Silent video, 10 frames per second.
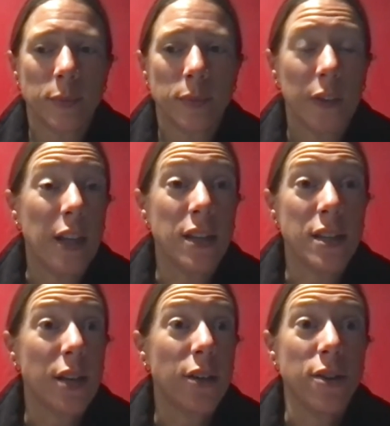And the
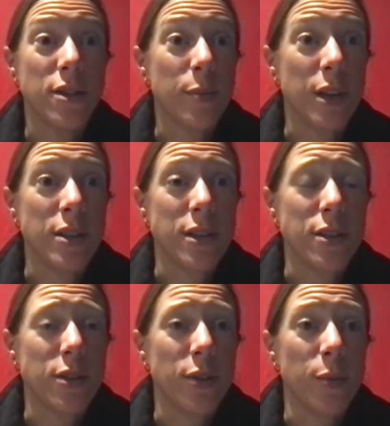center is amazing
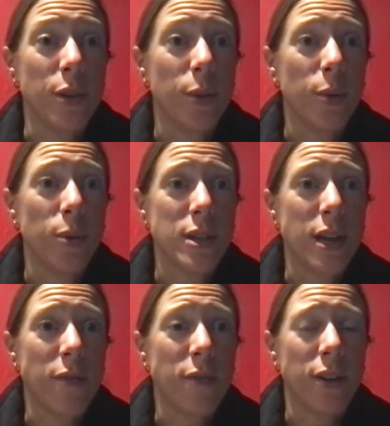too. I mean, the whole
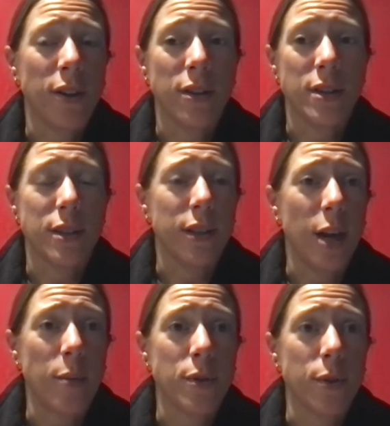staff there is
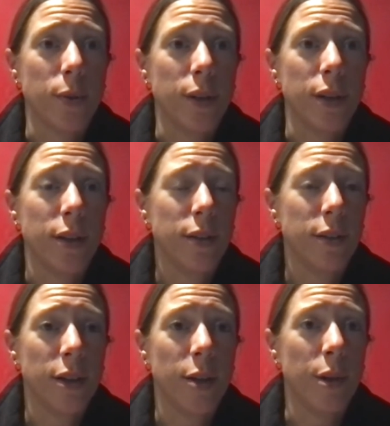absolutely
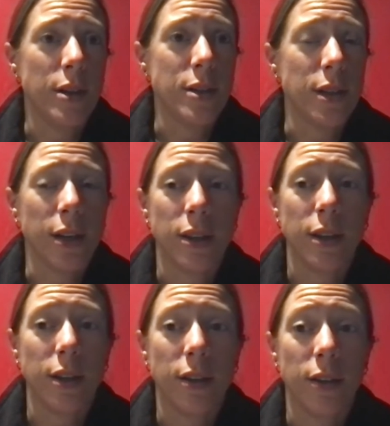amazing. I
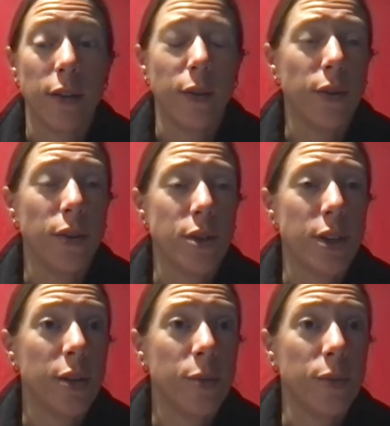think, your
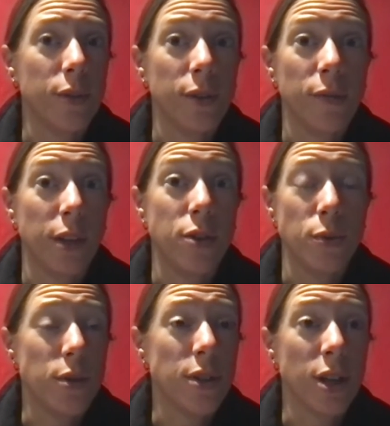child will, if they
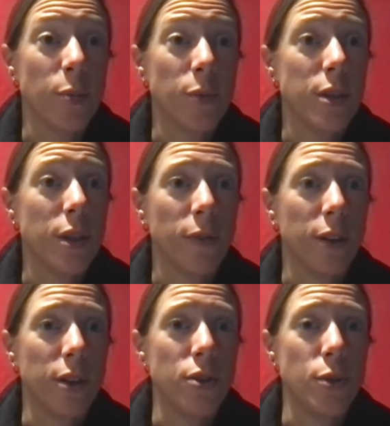choose to come, will
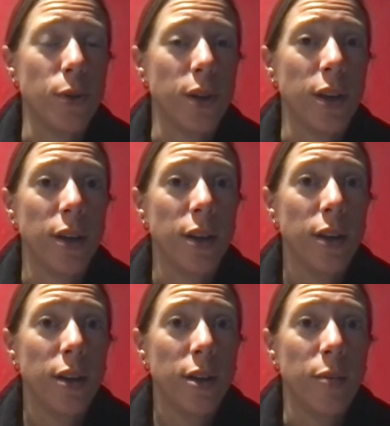definitely enjoy
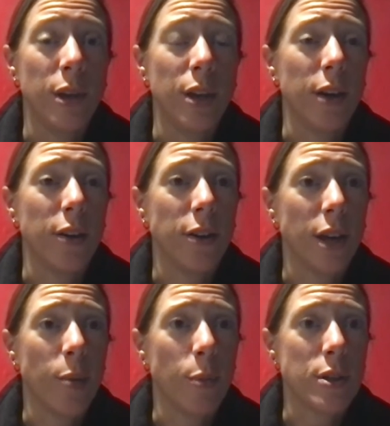being on our
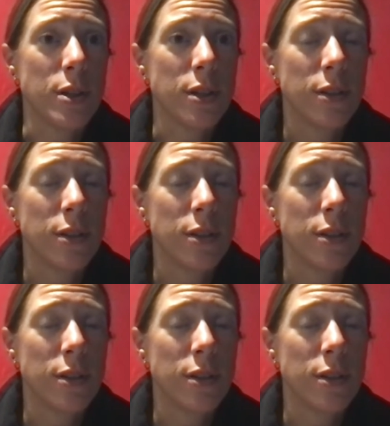campus.